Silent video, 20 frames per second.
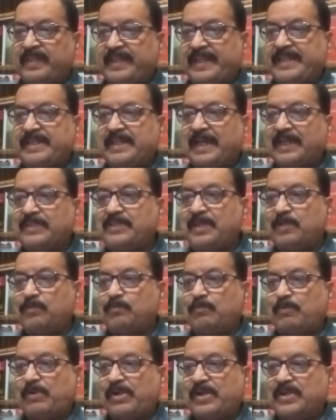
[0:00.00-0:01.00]
In other
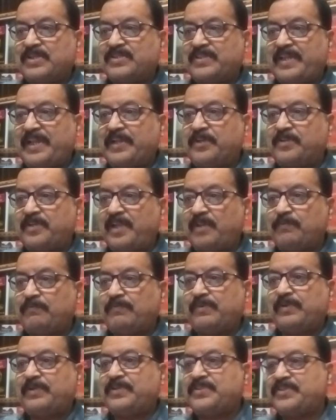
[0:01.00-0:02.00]
words, it
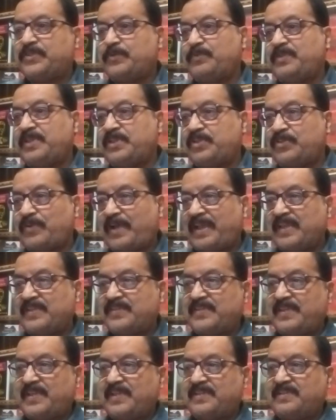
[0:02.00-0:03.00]
refers to the
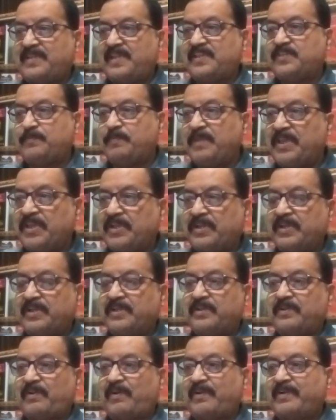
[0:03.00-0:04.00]
choices a
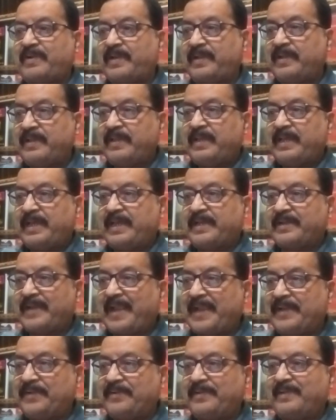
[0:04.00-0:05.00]
speaker or a
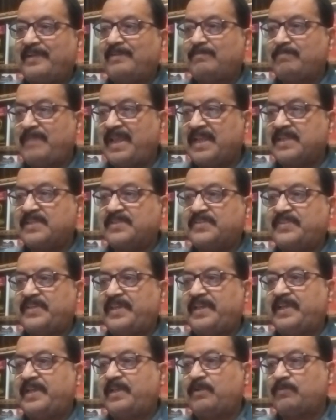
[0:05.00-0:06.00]
writer makes
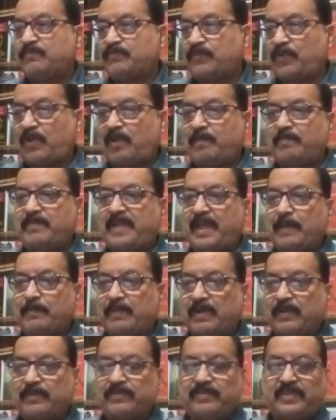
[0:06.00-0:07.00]
from
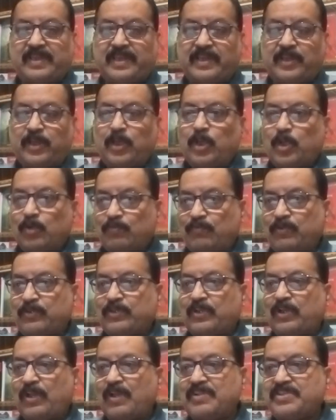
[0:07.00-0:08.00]
among the
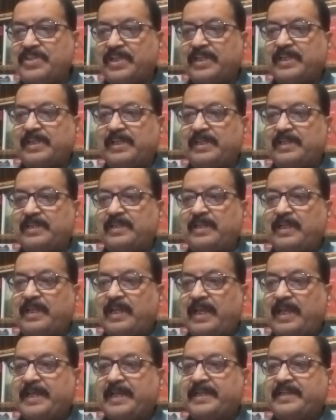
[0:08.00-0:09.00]
phonological,
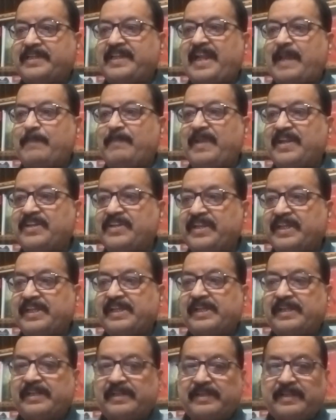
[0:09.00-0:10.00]

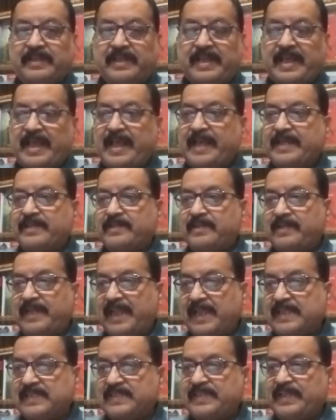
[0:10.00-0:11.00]
grammatical, and
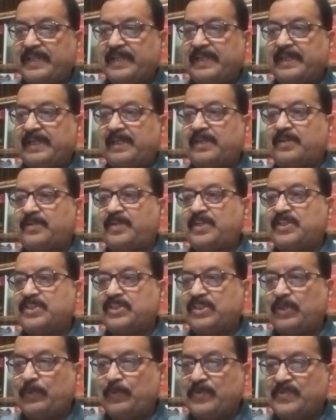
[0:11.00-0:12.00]
lexical
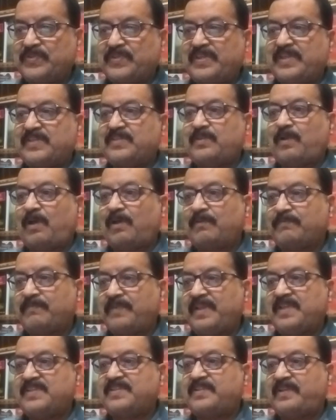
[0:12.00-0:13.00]
resources of
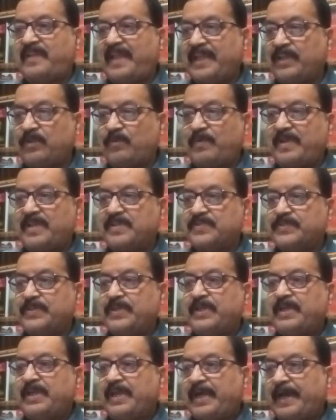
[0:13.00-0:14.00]
his language.
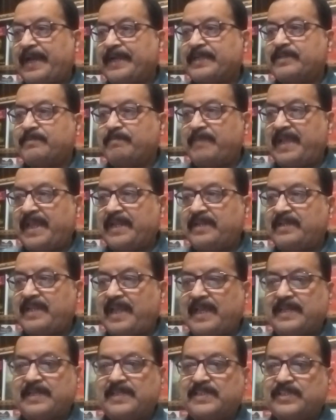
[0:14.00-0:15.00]
Hartman
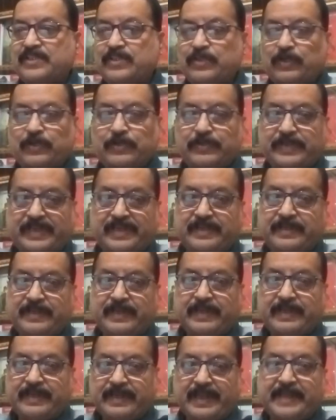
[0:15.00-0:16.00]
and Stock in
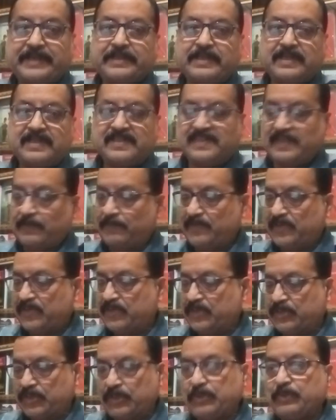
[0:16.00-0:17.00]

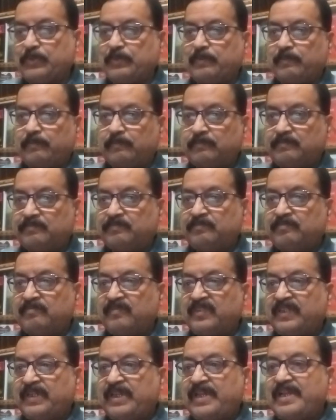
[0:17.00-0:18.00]
1972.
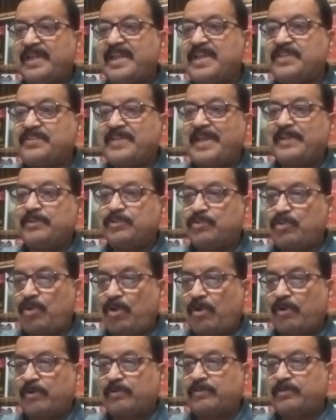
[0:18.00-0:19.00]
Leach and
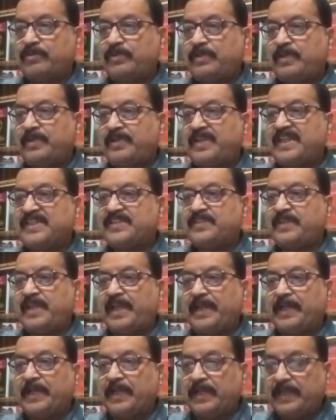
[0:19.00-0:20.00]
Short
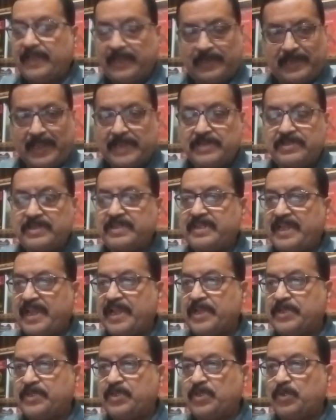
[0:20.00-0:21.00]
in
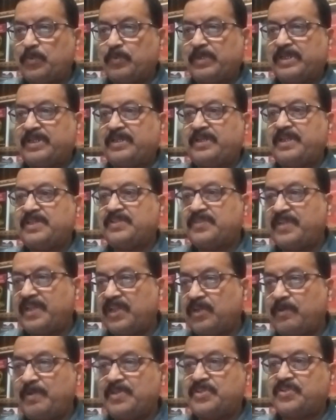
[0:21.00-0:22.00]
1981
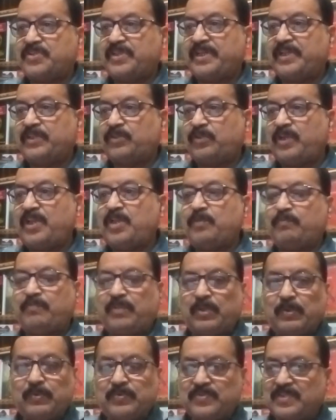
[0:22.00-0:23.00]
distinguish three
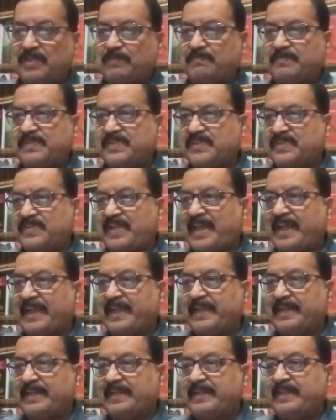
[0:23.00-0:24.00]
views of
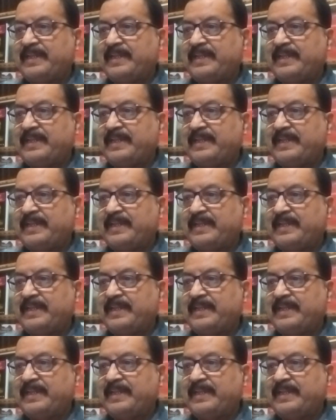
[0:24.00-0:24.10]
style.